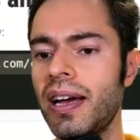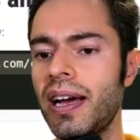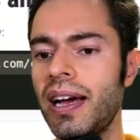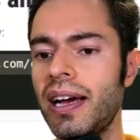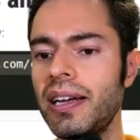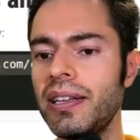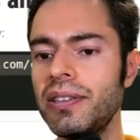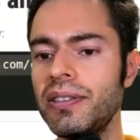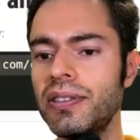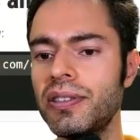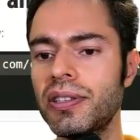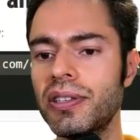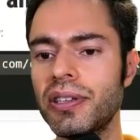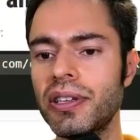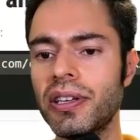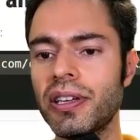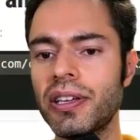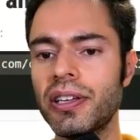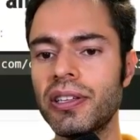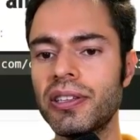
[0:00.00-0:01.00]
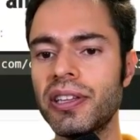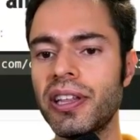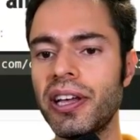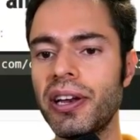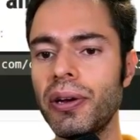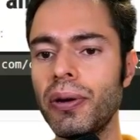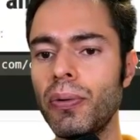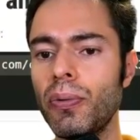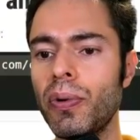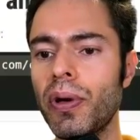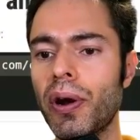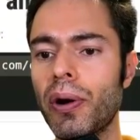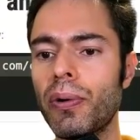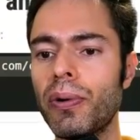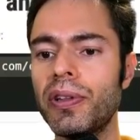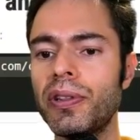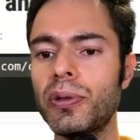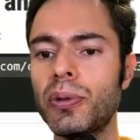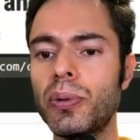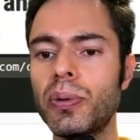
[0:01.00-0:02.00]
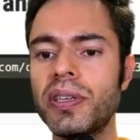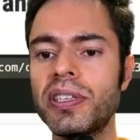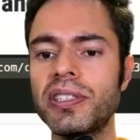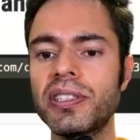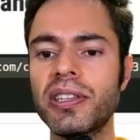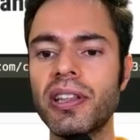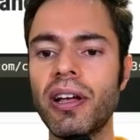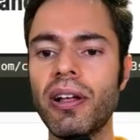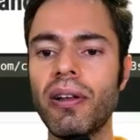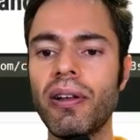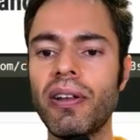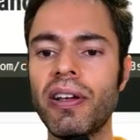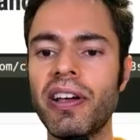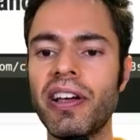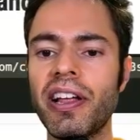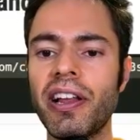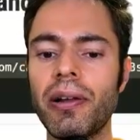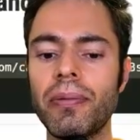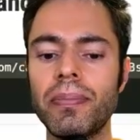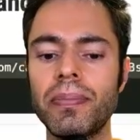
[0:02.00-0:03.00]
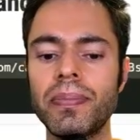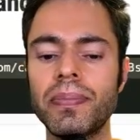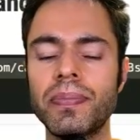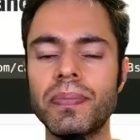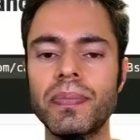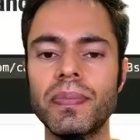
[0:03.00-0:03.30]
And then we are going to install Helm.